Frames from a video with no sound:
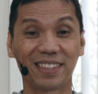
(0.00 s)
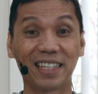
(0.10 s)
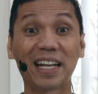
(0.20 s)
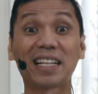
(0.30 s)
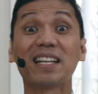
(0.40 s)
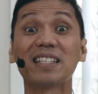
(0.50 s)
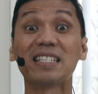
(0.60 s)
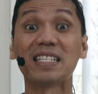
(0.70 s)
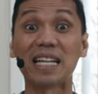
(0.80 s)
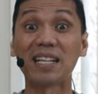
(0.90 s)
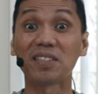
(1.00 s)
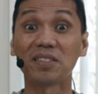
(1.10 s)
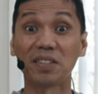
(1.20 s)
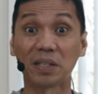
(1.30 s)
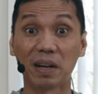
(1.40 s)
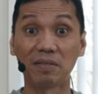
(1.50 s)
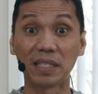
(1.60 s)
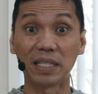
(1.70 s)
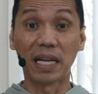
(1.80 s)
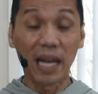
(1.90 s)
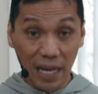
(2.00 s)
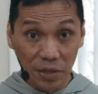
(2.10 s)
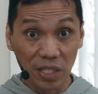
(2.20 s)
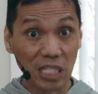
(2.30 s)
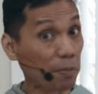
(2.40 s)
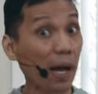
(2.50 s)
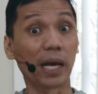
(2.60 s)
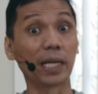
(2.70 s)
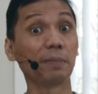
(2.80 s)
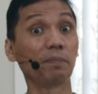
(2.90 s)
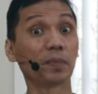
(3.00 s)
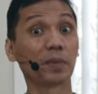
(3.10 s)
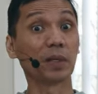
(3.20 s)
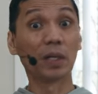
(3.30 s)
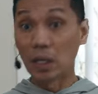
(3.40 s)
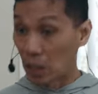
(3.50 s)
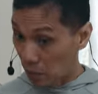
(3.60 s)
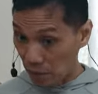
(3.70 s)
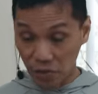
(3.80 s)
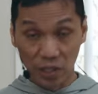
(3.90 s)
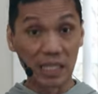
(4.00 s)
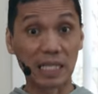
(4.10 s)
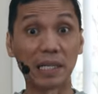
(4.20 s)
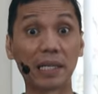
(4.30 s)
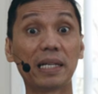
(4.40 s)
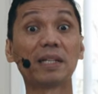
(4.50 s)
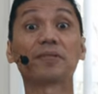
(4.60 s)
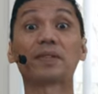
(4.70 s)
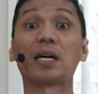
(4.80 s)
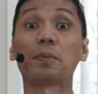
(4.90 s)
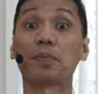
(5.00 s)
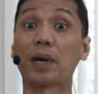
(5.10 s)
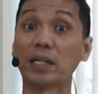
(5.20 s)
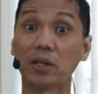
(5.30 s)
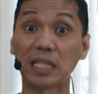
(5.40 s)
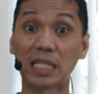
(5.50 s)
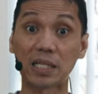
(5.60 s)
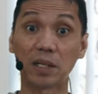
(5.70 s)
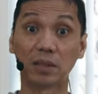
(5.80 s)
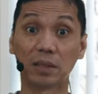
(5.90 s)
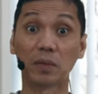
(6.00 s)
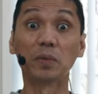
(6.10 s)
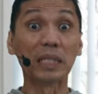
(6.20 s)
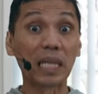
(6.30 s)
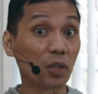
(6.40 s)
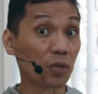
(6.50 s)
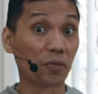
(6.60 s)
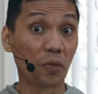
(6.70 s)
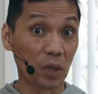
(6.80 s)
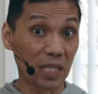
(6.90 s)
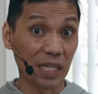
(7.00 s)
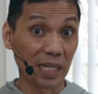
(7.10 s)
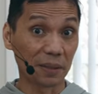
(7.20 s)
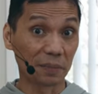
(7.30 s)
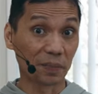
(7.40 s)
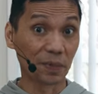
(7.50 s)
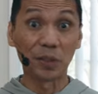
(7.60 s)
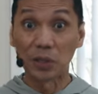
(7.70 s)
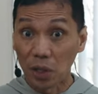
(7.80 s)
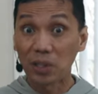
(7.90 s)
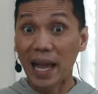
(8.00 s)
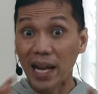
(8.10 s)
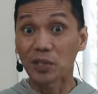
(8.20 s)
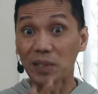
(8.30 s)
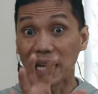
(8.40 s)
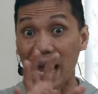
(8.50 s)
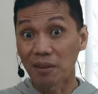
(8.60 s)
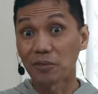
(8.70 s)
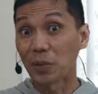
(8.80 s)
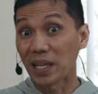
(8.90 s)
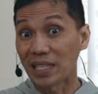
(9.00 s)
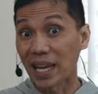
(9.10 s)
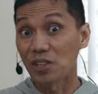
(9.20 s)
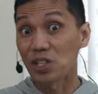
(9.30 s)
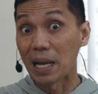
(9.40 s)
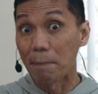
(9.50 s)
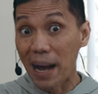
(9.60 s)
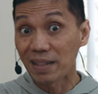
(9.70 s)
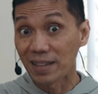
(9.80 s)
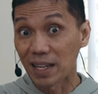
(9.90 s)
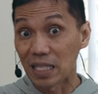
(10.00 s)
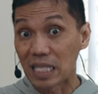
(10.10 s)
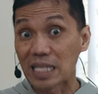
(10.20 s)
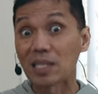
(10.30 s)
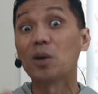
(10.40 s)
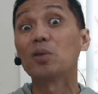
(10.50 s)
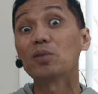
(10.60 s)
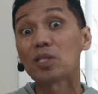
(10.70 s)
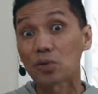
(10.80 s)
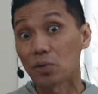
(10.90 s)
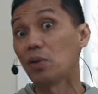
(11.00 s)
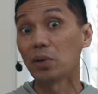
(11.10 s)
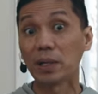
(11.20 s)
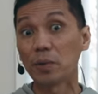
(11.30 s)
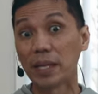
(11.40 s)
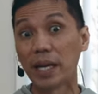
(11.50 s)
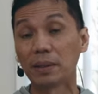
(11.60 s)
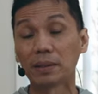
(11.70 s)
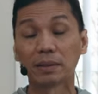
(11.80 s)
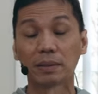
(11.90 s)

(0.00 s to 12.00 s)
Like that's the center of the gravity, and your spine will just lift upright on its own without you forcing it. You don't actually have to engage the bandhas so strongly within.